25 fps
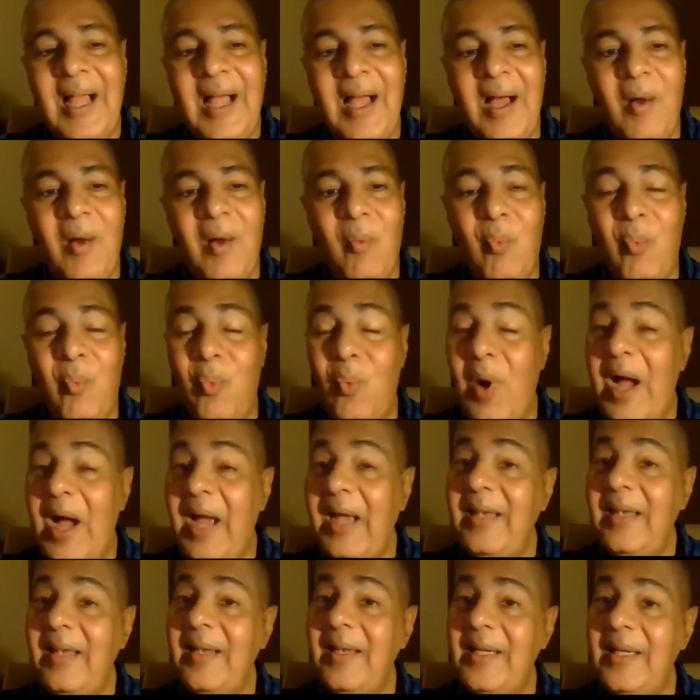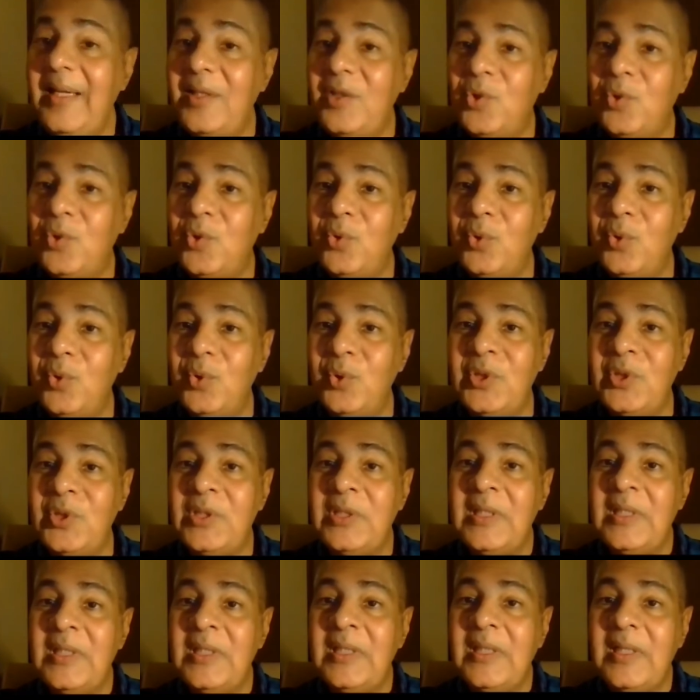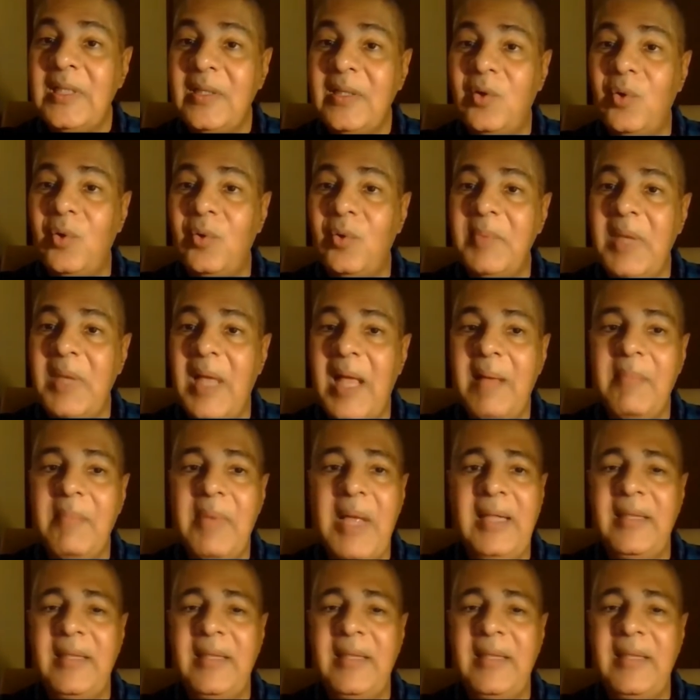Why did he choose Gumnam?